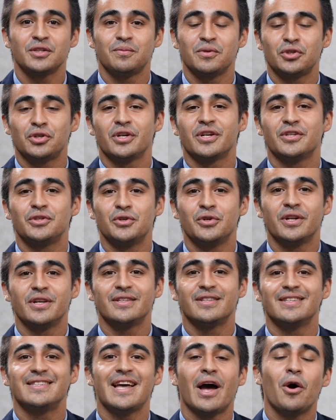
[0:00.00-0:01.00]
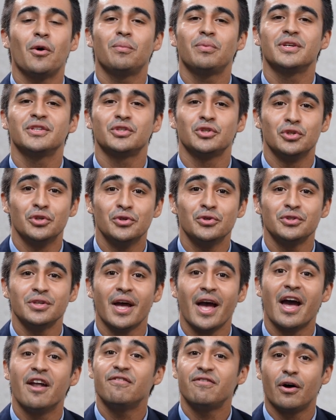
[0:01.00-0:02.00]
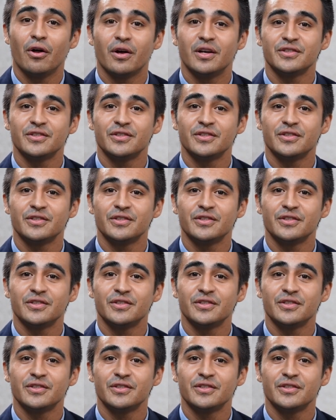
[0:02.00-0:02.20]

be sure to tune in to TaiwanPlus News and follow